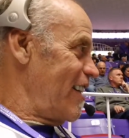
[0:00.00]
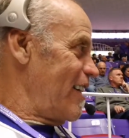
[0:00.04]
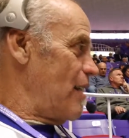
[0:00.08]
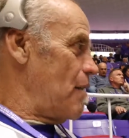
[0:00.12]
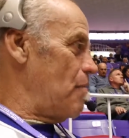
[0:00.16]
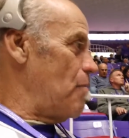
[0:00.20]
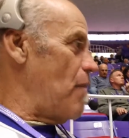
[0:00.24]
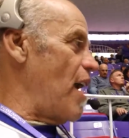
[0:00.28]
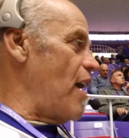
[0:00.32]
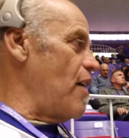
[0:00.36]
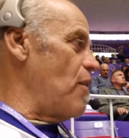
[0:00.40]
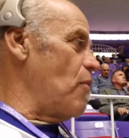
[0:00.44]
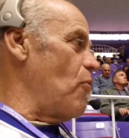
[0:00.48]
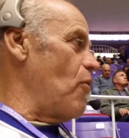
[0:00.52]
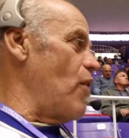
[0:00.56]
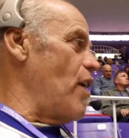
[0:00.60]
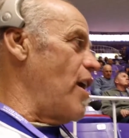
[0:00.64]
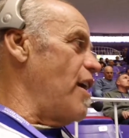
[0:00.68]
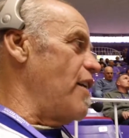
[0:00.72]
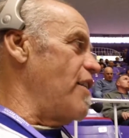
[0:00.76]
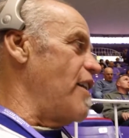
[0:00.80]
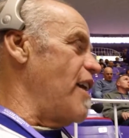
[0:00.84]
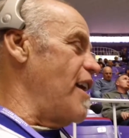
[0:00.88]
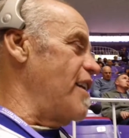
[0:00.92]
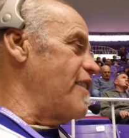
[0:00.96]
And by the
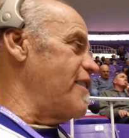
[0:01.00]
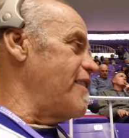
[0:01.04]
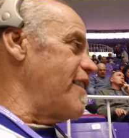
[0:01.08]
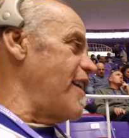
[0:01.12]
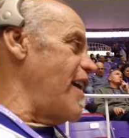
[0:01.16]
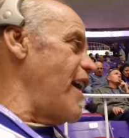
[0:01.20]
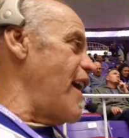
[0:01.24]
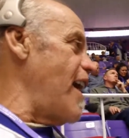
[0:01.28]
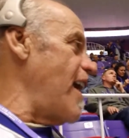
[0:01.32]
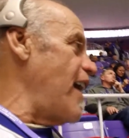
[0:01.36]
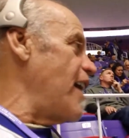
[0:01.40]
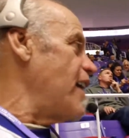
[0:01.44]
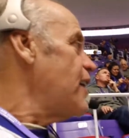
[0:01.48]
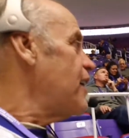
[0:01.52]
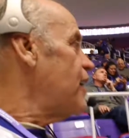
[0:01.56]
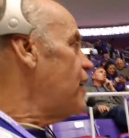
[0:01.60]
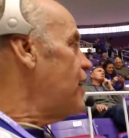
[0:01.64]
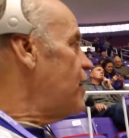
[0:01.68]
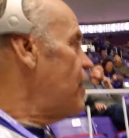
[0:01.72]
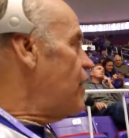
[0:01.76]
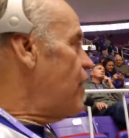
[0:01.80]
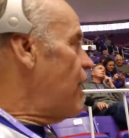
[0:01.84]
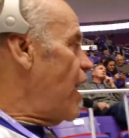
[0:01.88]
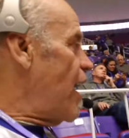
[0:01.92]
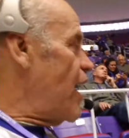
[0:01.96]
way, the NCAA
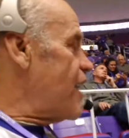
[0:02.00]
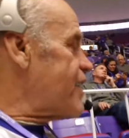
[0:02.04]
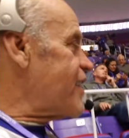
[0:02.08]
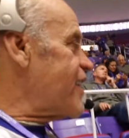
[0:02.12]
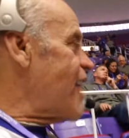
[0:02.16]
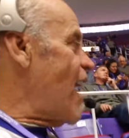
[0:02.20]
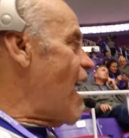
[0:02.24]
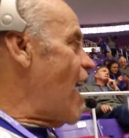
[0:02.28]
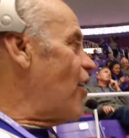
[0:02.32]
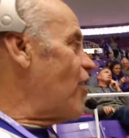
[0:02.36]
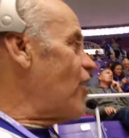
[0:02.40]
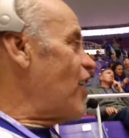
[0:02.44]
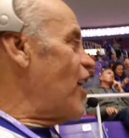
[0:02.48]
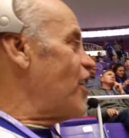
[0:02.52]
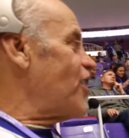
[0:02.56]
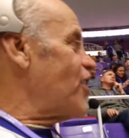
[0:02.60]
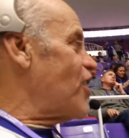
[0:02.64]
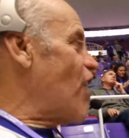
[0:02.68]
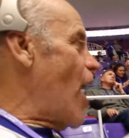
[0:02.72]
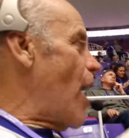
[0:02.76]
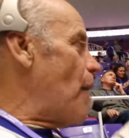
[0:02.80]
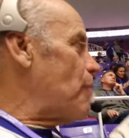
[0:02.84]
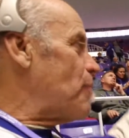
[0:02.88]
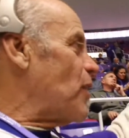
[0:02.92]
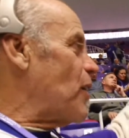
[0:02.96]
has now
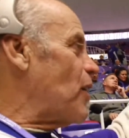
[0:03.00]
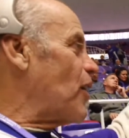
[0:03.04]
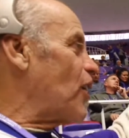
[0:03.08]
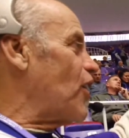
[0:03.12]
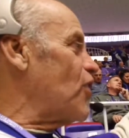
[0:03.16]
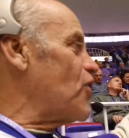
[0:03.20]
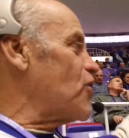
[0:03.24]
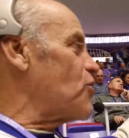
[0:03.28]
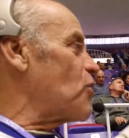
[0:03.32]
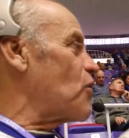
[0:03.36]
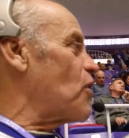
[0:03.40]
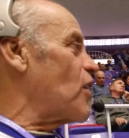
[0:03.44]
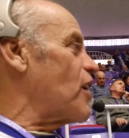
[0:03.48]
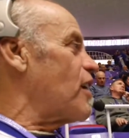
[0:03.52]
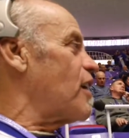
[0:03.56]
adopted, because